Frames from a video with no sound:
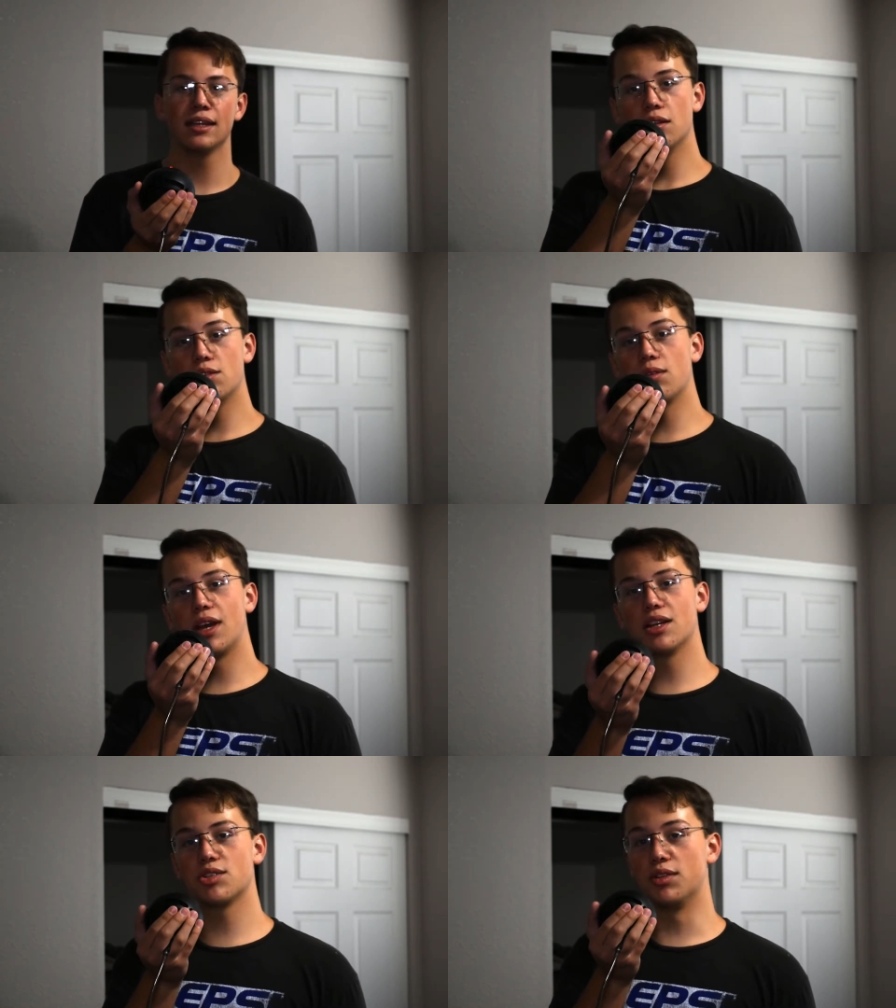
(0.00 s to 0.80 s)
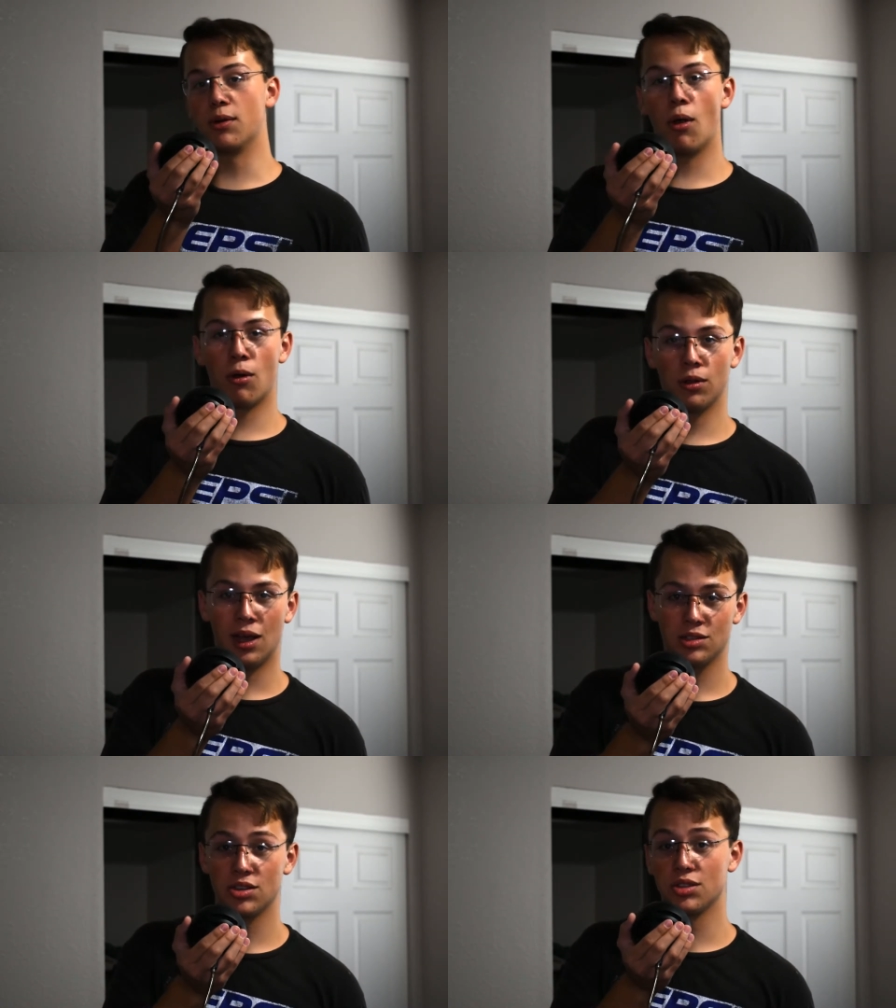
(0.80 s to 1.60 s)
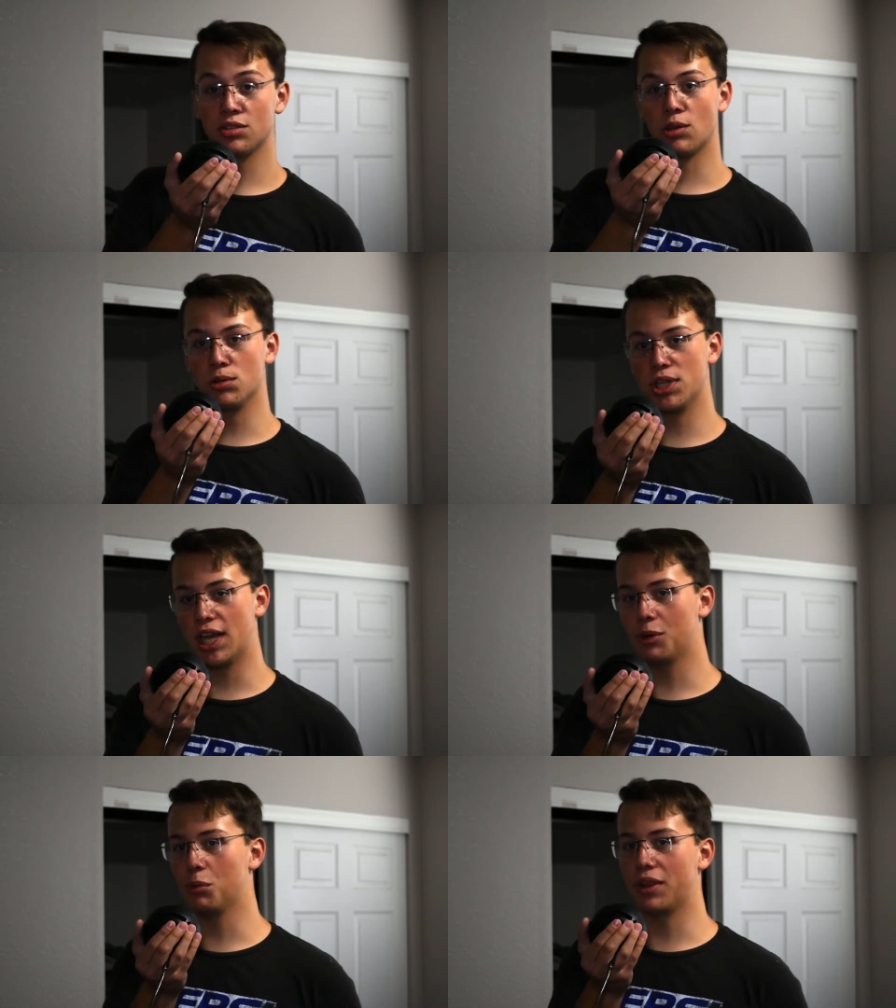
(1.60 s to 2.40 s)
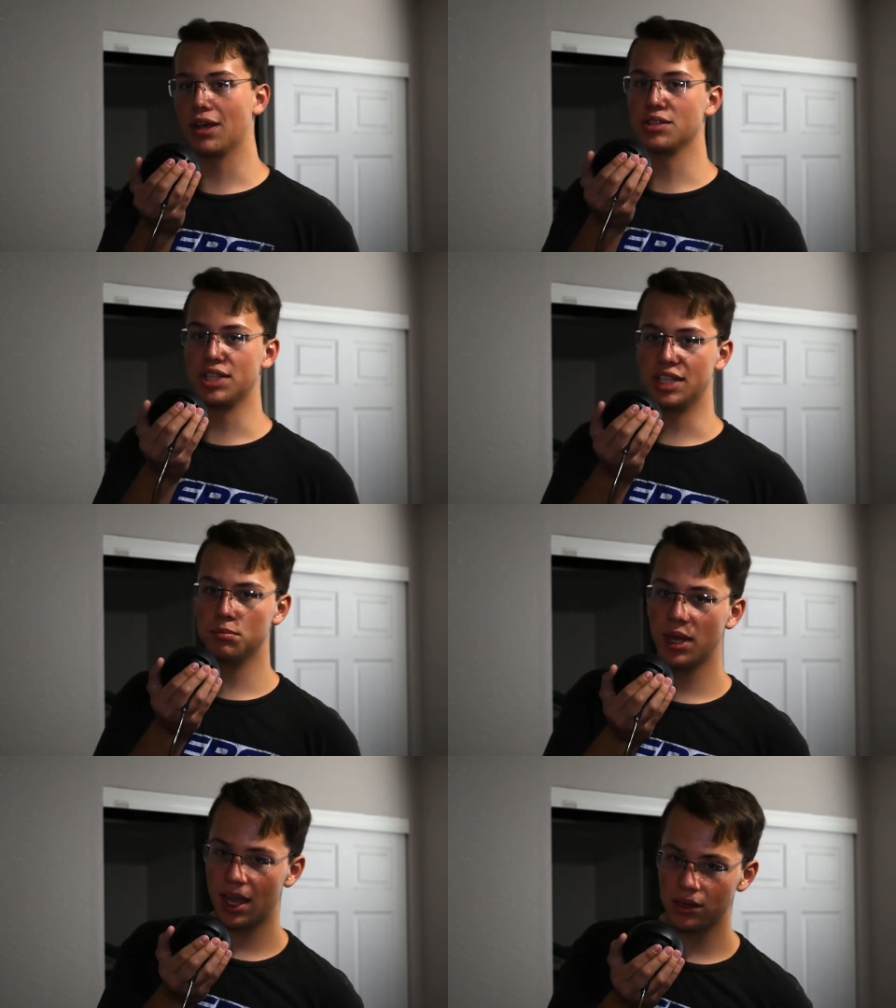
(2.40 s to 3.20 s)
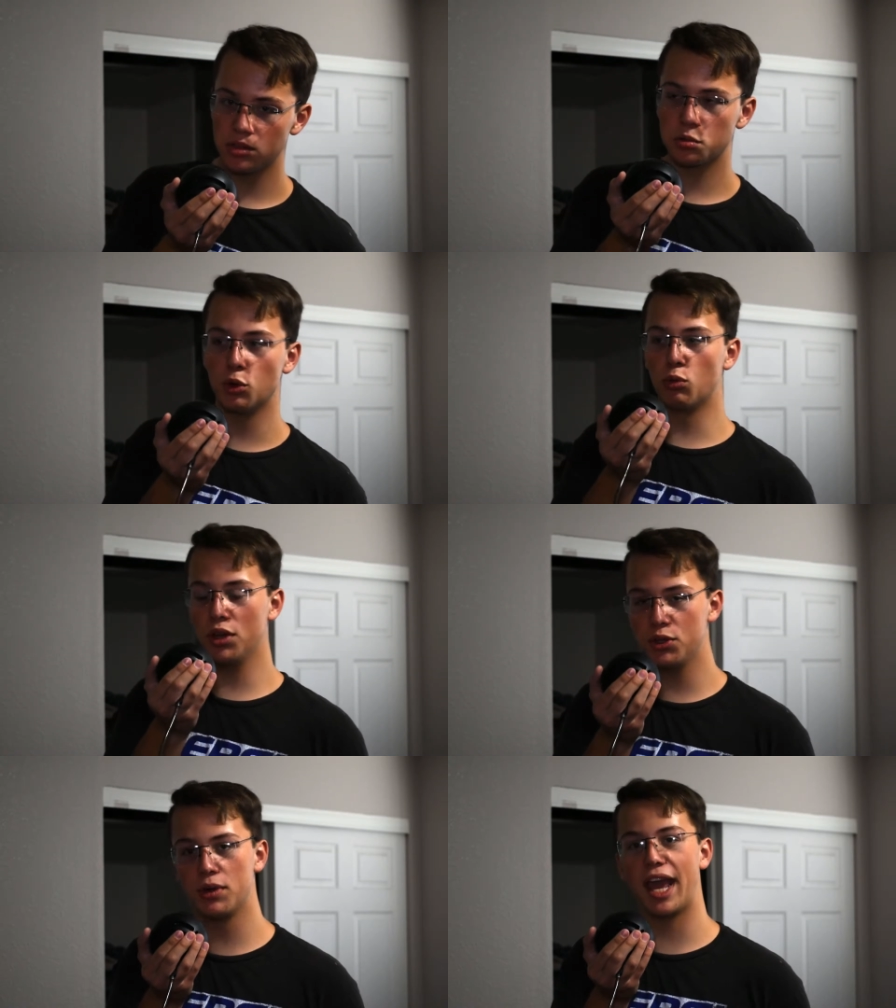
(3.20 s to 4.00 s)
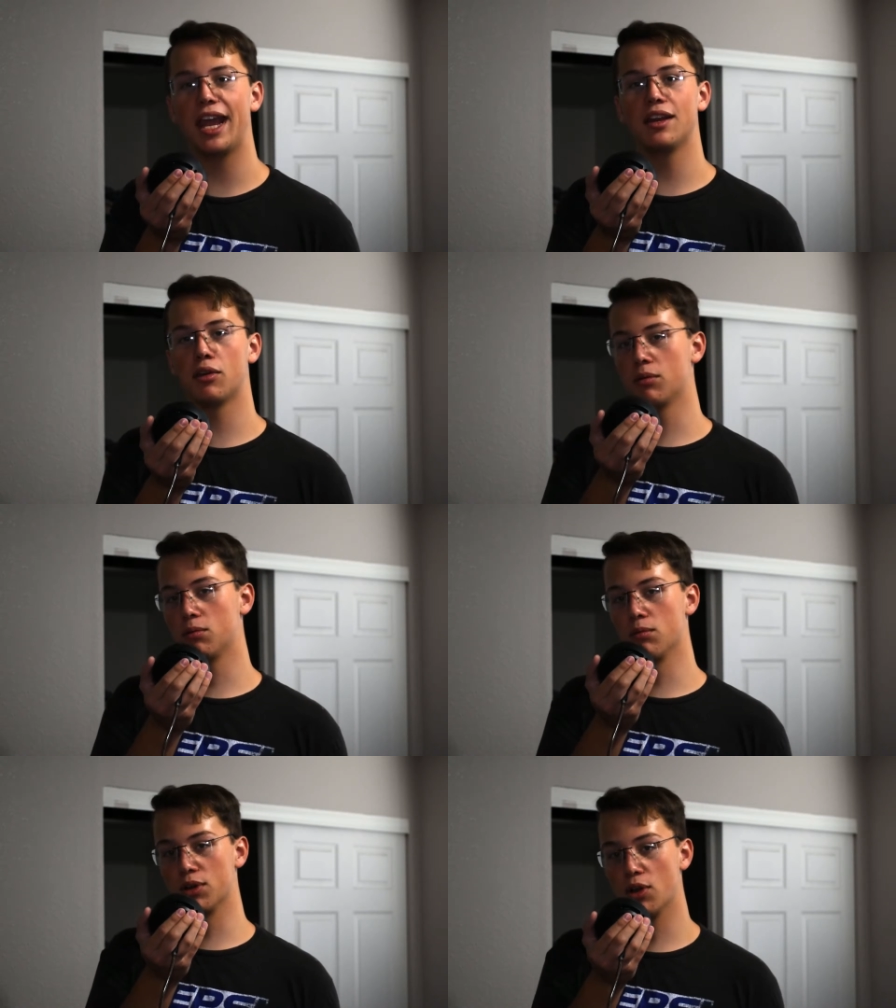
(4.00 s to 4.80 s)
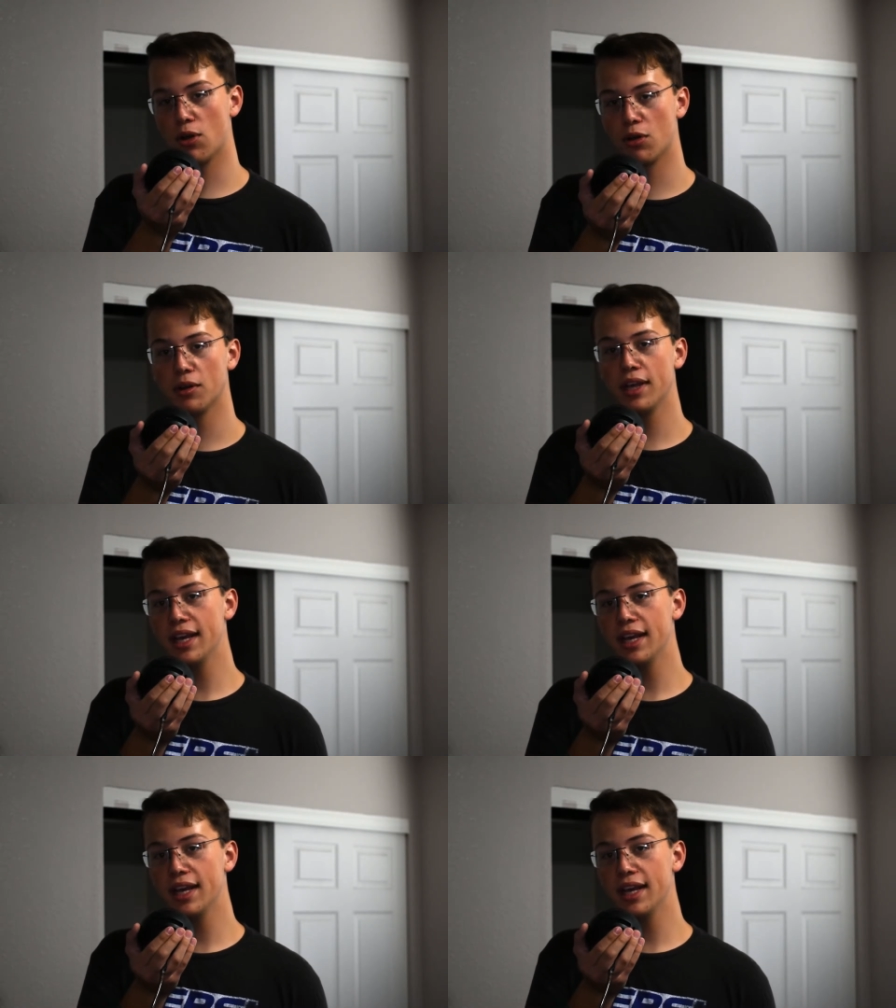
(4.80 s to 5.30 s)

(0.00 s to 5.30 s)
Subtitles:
So yes, there are losses associated with LCD panels, but what you gain in return